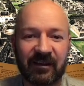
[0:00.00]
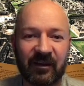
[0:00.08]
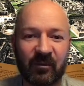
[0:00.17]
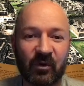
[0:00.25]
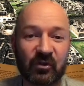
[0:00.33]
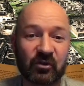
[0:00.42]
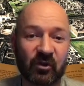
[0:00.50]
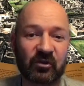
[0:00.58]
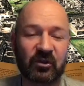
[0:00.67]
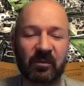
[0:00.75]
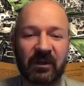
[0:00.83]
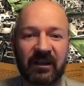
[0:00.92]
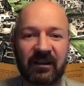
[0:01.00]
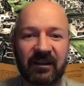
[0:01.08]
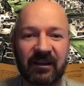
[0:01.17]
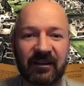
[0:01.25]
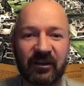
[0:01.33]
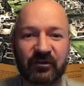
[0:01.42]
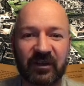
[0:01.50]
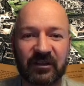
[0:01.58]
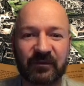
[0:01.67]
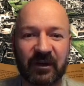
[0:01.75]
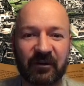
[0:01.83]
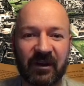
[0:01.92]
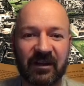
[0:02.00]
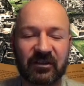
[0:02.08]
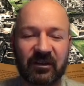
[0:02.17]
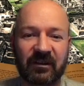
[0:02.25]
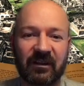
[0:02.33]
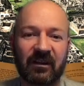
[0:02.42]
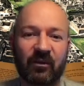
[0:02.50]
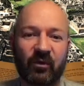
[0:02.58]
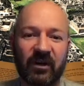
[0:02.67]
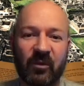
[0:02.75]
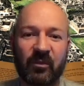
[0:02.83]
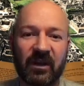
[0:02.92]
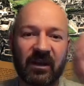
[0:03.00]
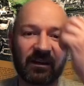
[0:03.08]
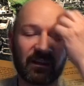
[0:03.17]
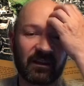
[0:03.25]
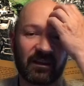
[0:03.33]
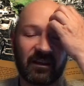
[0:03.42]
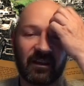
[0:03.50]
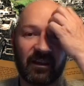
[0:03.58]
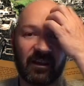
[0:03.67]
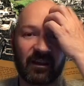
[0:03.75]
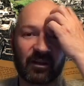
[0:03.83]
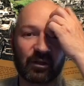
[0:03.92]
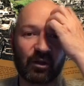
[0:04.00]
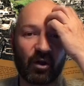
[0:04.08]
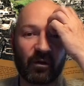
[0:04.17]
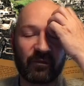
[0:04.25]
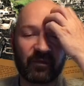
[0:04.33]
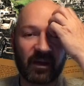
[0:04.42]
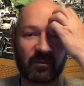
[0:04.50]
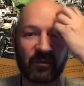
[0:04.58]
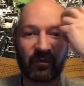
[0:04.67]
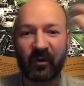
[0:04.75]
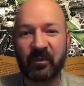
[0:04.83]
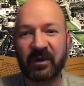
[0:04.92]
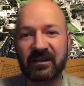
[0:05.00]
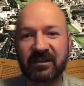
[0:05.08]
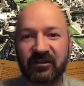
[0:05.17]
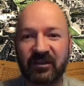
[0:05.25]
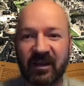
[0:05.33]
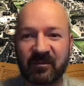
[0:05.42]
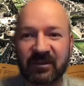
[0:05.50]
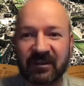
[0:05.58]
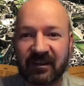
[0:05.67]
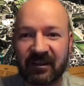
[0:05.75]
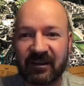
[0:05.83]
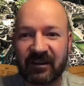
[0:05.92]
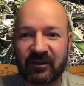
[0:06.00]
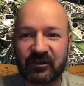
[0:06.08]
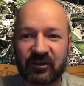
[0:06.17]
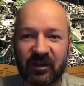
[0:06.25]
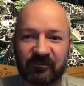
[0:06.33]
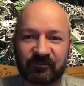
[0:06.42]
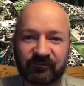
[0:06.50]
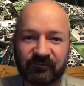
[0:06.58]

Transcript: most notably in the Transfiguration, when he appeared glorified before Peter, James and John.